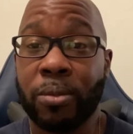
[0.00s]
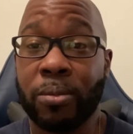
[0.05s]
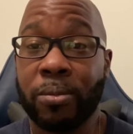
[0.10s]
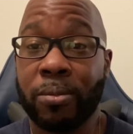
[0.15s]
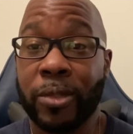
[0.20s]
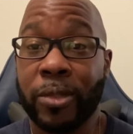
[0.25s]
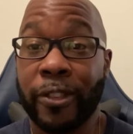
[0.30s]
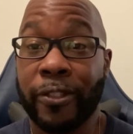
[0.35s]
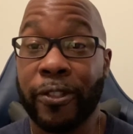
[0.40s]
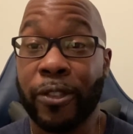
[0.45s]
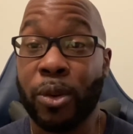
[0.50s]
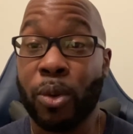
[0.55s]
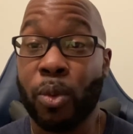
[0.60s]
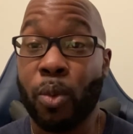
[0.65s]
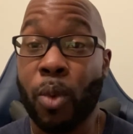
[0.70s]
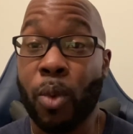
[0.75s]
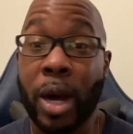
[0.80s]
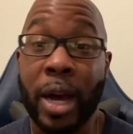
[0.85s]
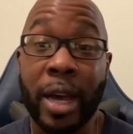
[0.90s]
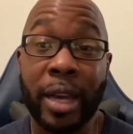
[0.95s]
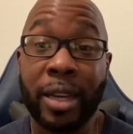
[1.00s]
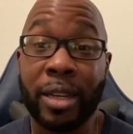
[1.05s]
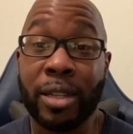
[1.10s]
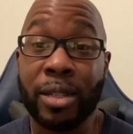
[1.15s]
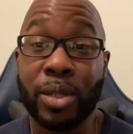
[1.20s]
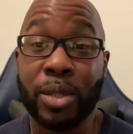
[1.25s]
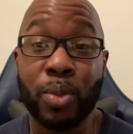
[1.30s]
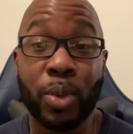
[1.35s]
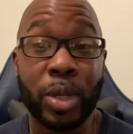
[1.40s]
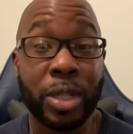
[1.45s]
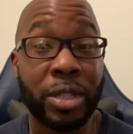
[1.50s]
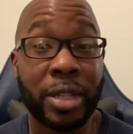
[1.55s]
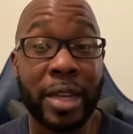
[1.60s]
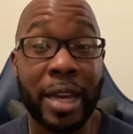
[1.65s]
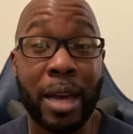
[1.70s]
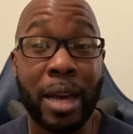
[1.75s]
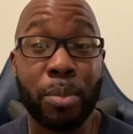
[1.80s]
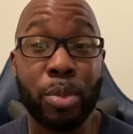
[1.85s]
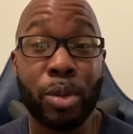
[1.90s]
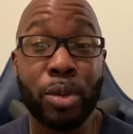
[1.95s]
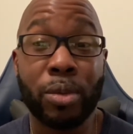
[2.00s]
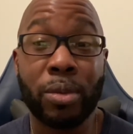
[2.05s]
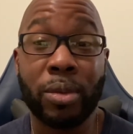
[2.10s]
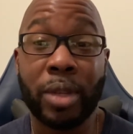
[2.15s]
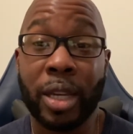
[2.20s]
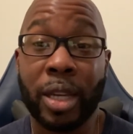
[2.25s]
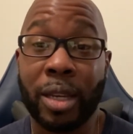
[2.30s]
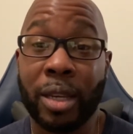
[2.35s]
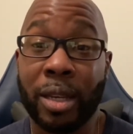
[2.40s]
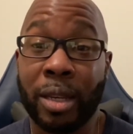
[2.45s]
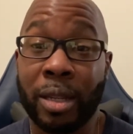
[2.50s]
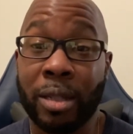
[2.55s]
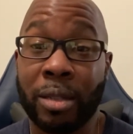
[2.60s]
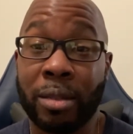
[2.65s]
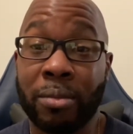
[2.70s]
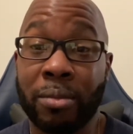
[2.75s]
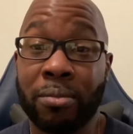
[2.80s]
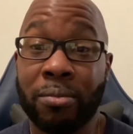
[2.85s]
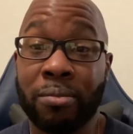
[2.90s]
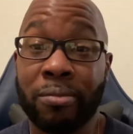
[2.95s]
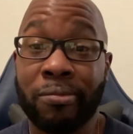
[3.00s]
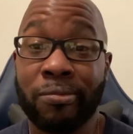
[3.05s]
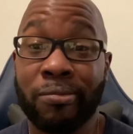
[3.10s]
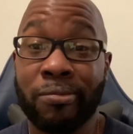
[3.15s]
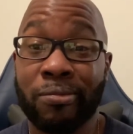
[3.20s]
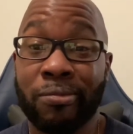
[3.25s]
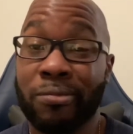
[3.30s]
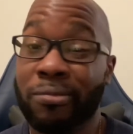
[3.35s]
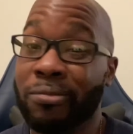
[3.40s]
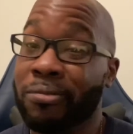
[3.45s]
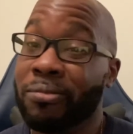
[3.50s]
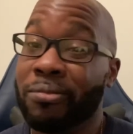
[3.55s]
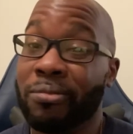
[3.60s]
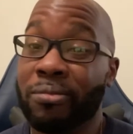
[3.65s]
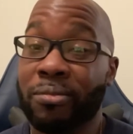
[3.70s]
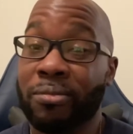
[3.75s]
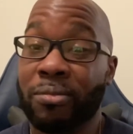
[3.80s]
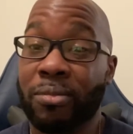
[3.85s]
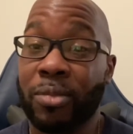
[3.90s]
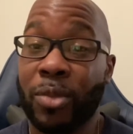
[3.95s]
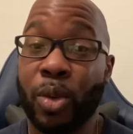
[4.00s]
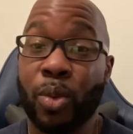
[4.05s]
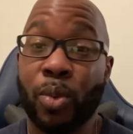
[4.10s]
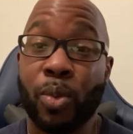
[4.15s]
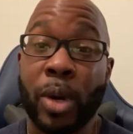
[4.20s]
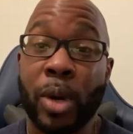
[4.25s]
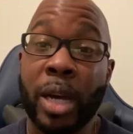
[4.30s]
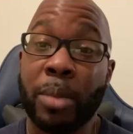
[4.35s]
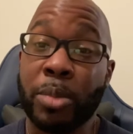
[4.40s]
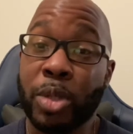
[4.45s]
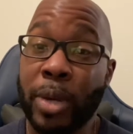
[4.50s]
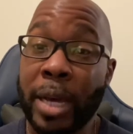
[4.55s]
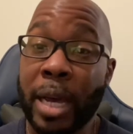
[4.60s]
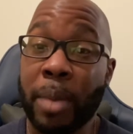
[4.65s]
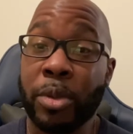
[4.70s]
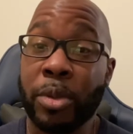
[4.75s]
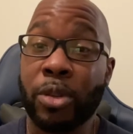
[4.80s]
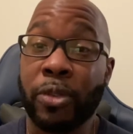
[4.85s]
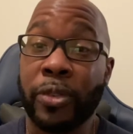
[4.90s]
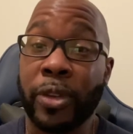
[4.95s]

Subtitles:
for why I switched to Apple and why I'm so happy so far.